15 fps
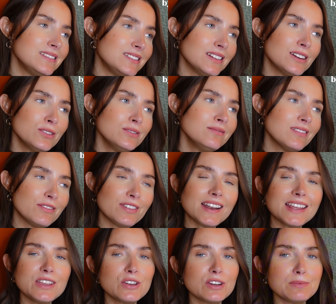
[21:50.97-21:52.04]
feel
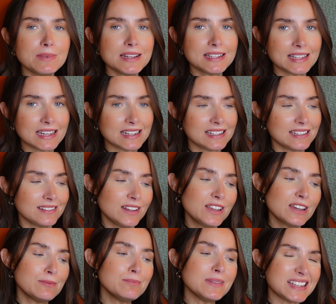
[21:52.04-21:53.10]
like you could miss this. You
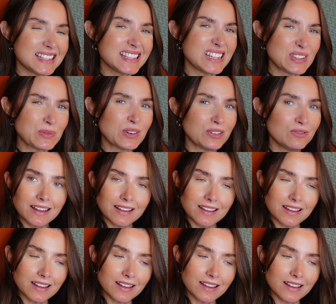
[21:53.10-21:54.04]
can miss this one.